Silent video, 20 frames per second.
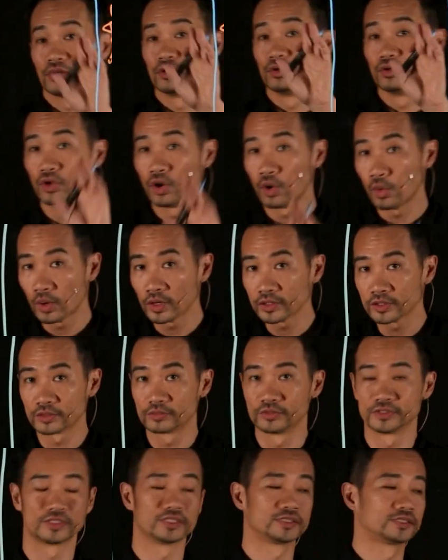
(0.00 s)
the lower the
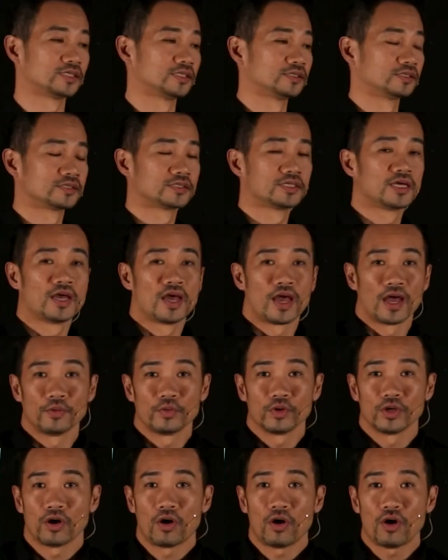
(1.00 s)
resistance. And
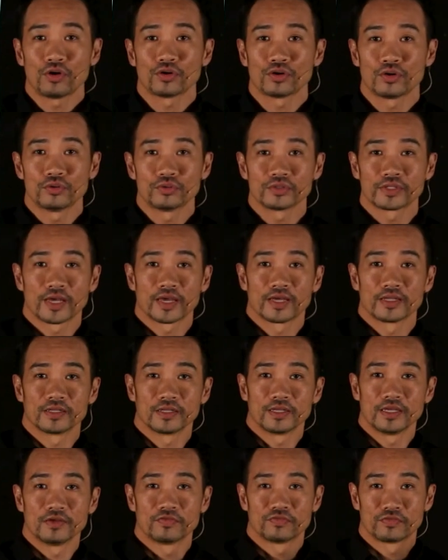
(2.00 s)
we all know that
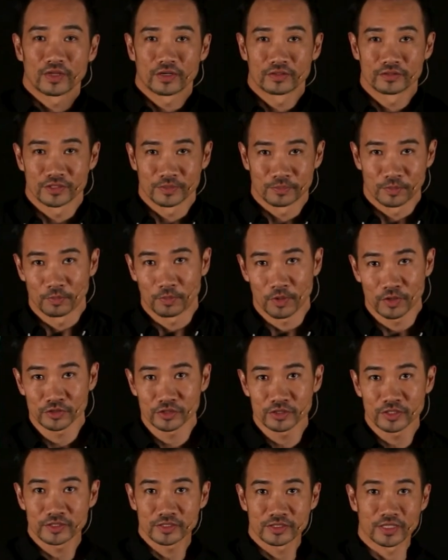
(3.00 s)
if there is a
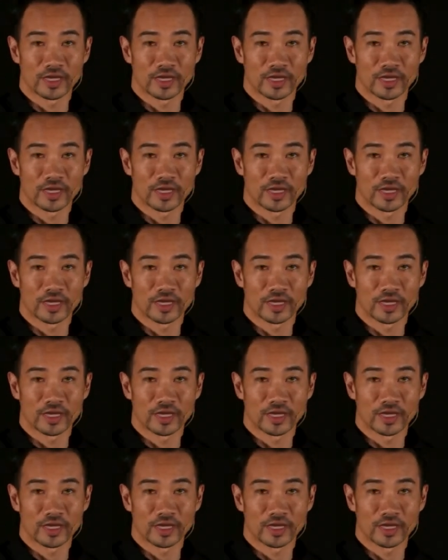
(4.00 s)
proportional